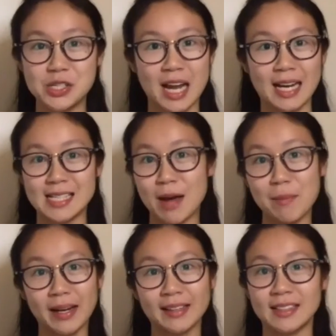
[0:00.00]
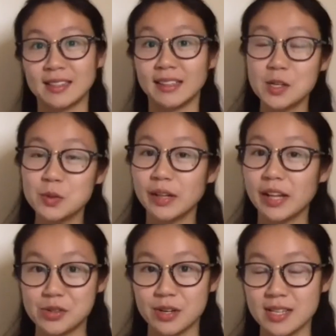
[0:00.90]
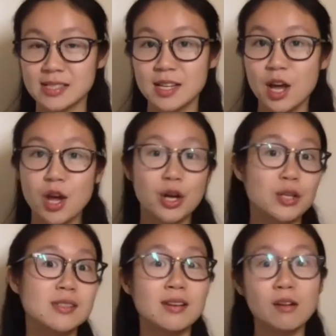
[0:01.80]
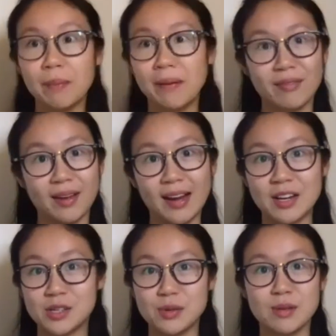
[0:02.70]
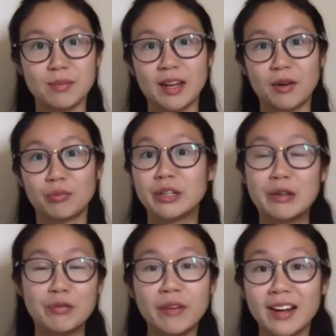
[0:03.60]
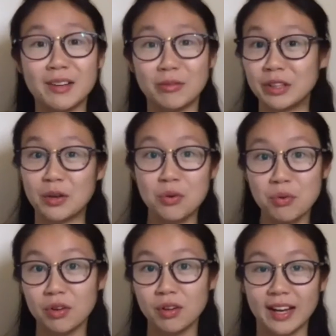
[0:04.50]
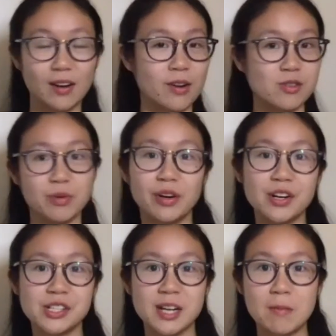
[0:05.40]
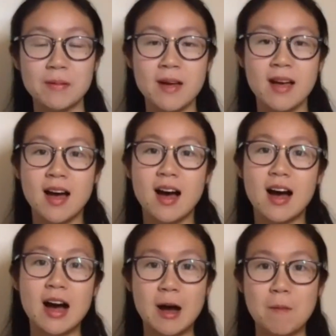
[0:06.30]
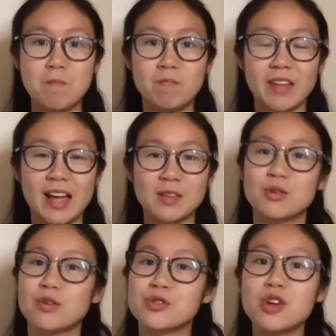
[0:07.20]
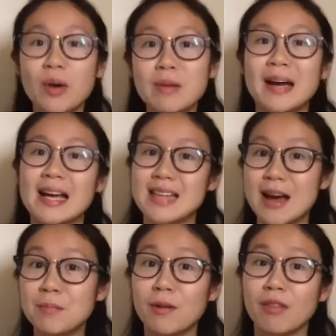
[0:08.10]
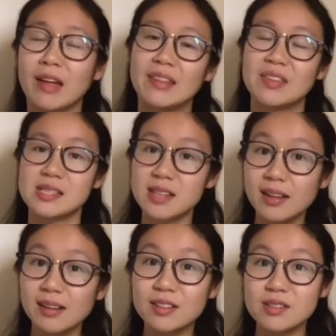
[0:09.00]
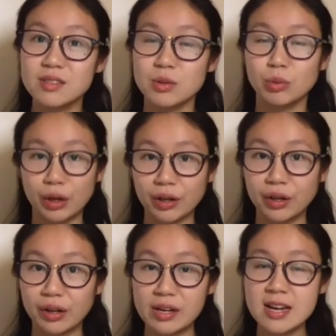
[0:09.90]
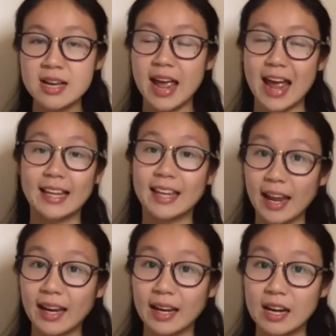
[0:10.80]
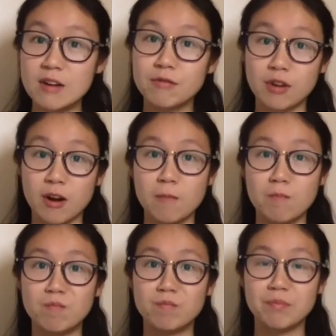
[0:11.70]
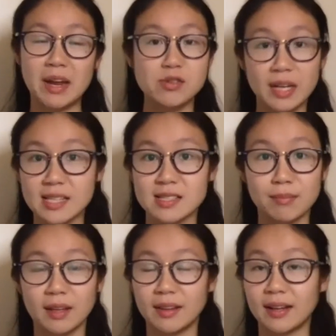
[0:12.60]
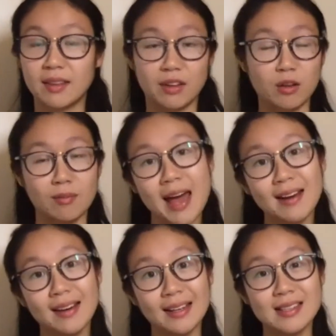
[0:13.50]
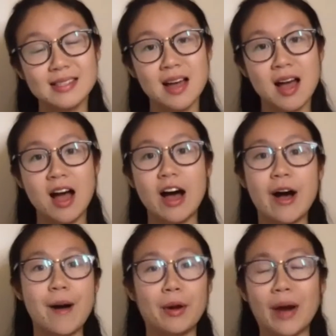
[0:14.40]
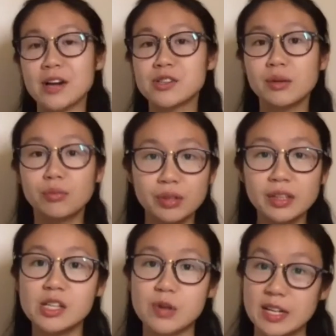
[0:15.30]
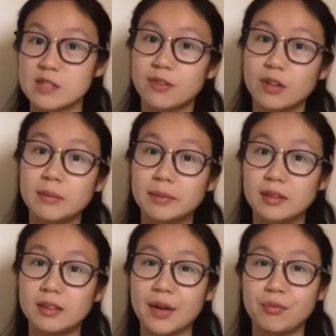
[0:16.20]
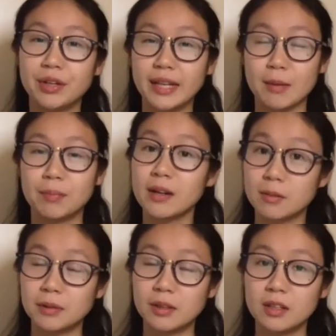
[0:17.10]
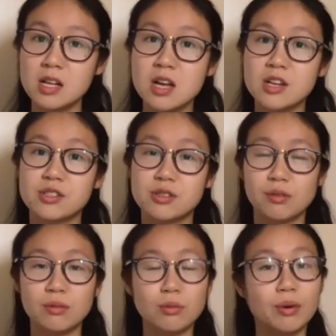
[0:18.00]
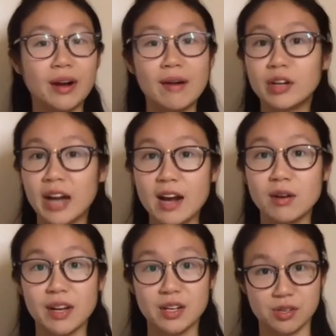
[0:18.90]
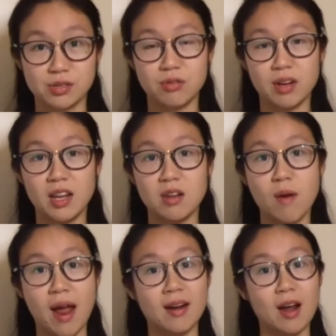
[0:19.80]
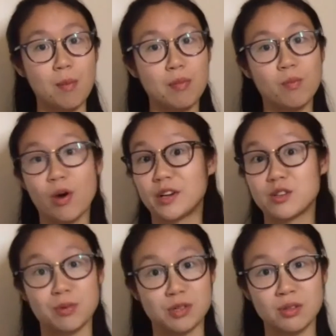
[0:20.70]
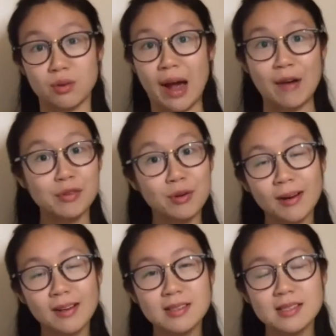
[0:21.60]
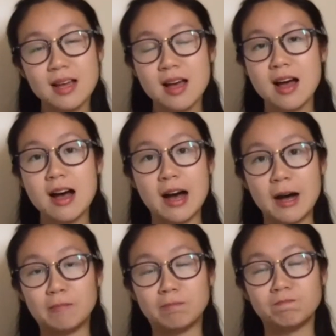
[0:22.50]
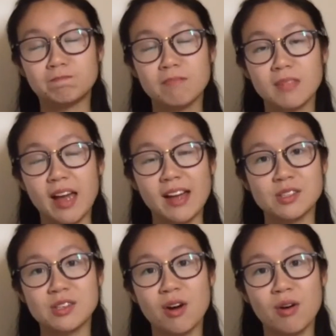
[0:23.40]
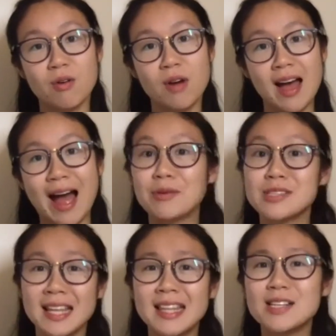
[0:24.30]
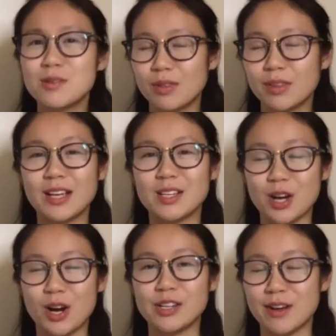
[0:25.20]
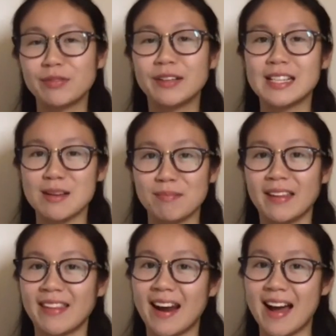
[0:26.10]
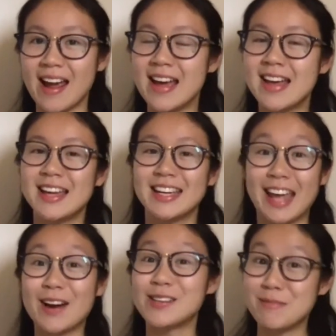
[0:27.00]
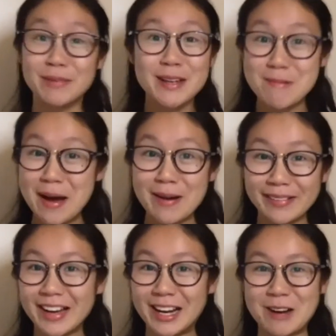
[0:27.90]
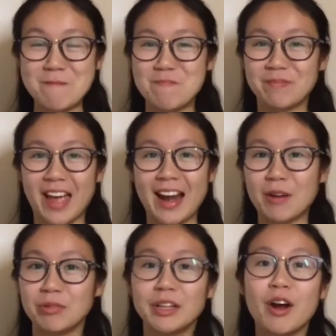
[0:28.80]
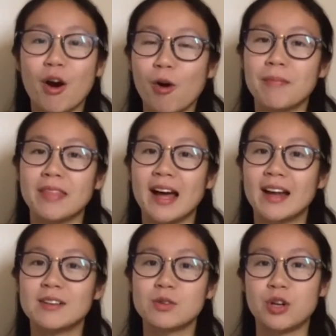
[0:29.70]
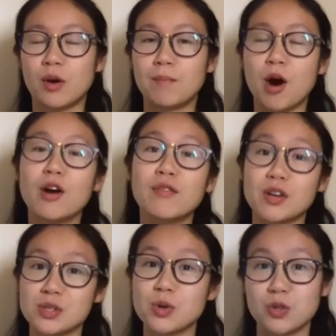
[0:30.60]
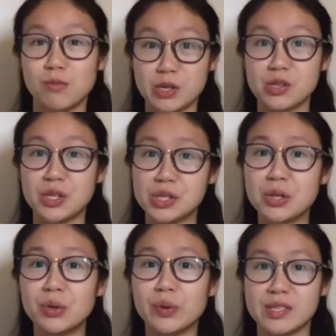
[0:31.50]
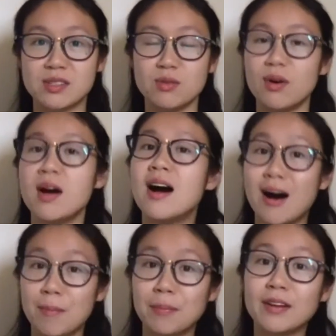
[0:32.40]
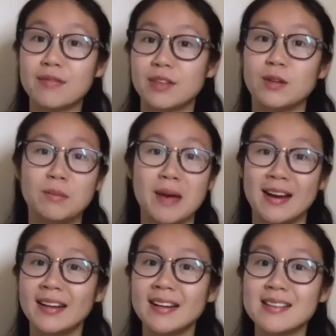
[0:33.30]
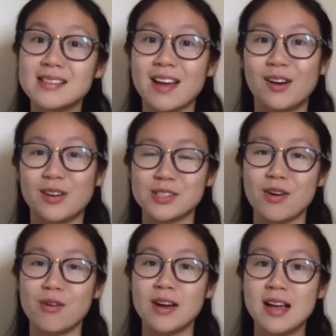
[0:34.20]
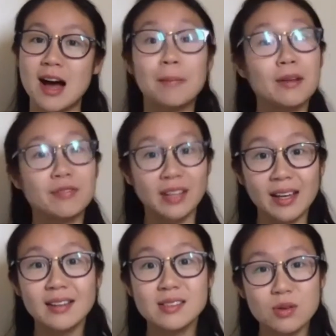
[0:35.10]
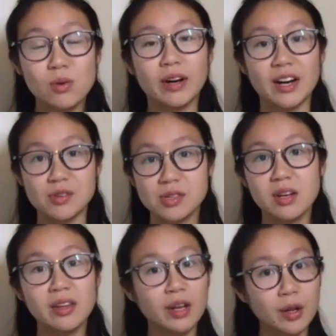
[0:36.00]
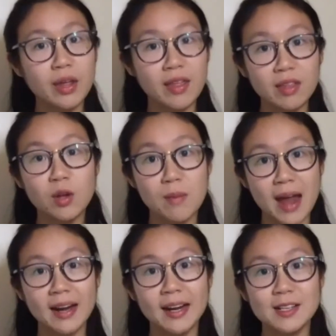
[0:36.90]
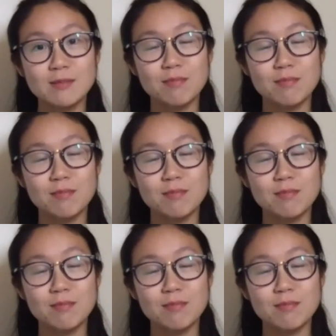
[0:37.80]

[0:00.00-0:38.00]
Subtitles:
academic and intellectual interests could still pivot and do something really fun and really cool, like entrepreneurship. And sort of showing by example that the skills you learn and gain from majoring in something like in the humanities are actually really transferable and really applicable to whatever kind of industry you end up wanting to pursue afterwards. And so I would say these two things are definitely something that I care deeply about. And I really hope that, part of our social mission too is to uplift the humanities and also uplift kids who are interested in the humanities, but